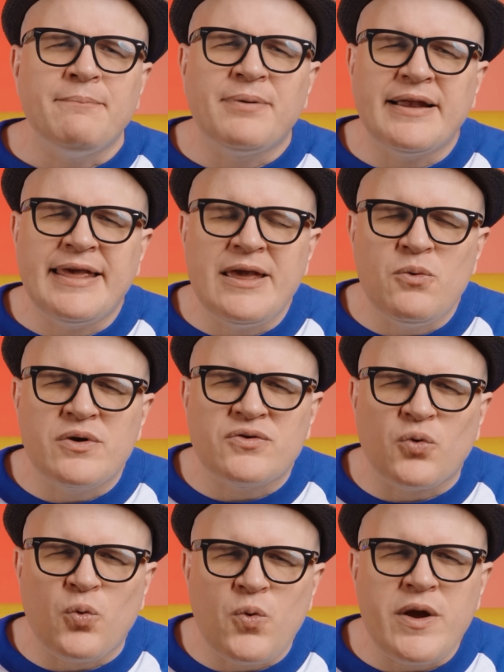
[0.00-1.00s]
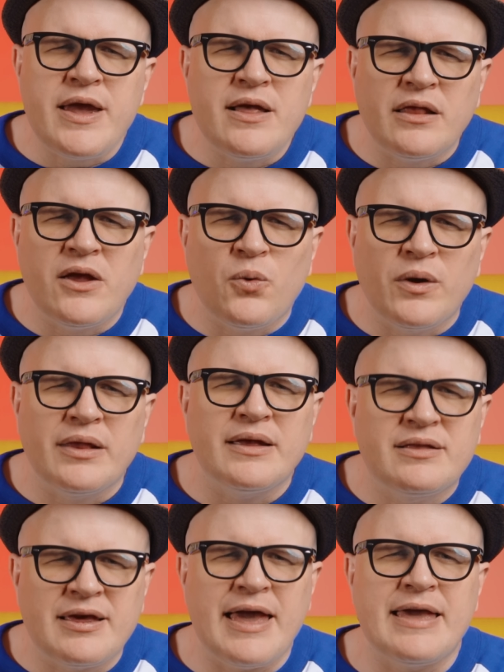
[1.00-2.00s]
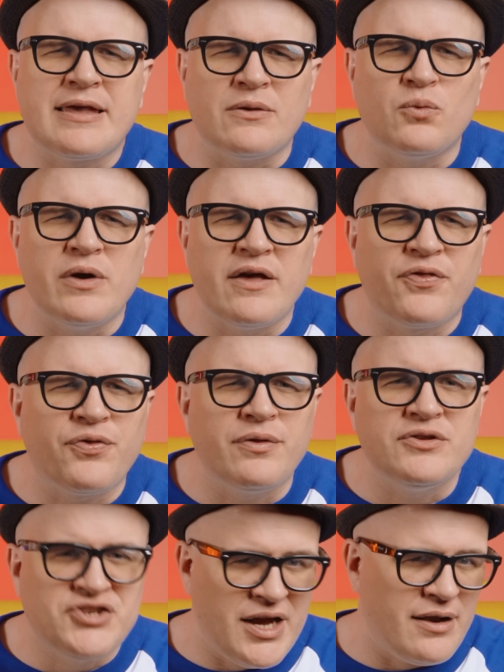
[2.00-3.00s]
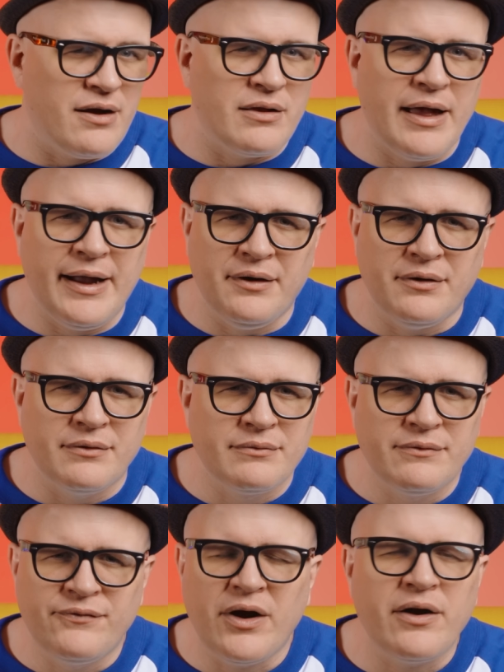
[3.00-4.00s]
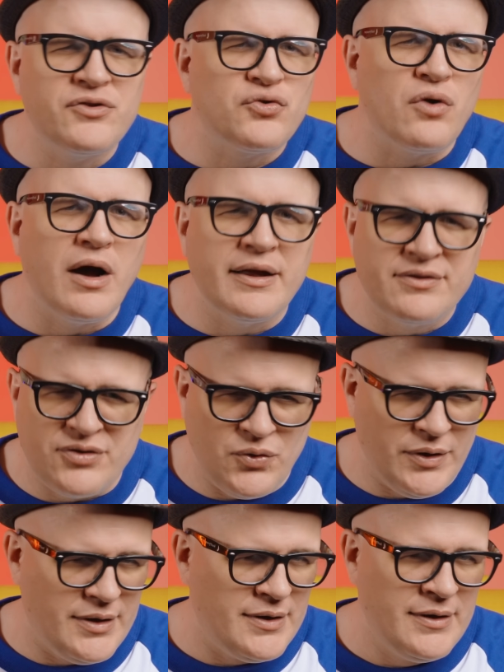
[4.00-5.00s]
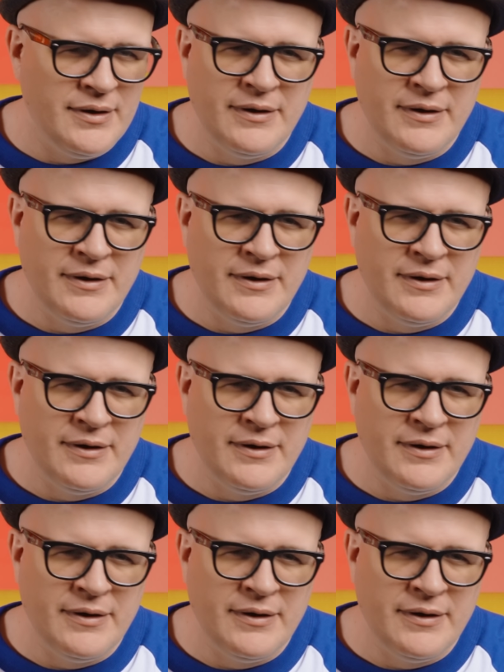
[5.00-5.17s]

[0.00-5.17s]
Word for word: but he was really, really taken with Jet Airliner, very drawn to it.